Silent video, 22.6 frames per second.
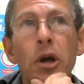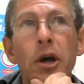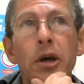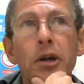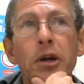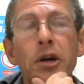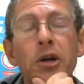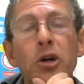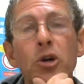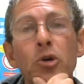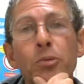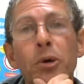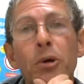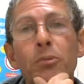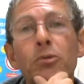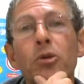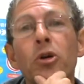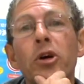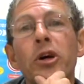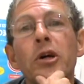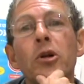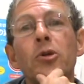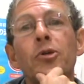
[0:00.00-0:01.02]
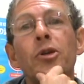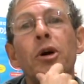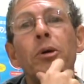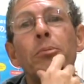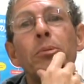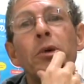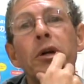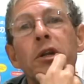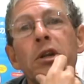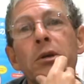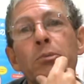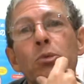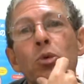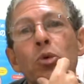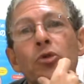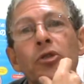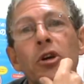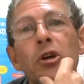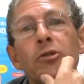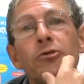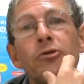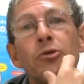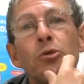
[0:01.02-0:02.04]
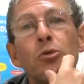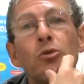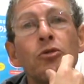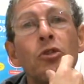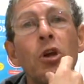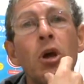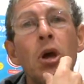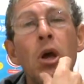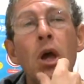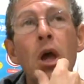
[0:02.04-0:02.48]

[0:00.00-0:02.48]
and I hope I'm not held up by any more typhoons.